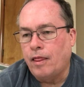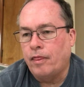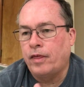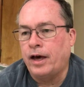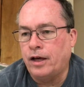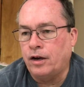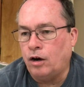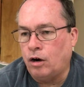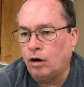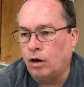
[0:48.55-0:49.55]
that
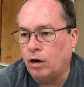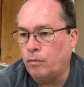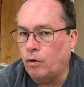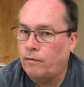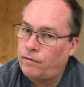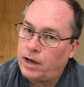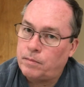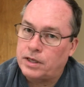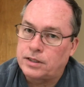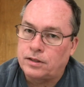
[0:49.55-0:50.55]
are more
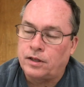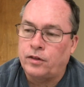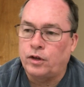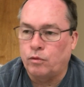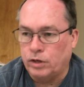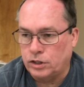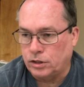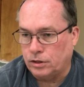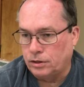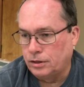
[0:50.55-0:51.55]
famous than the
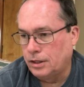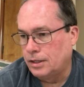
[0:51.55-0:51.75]
original.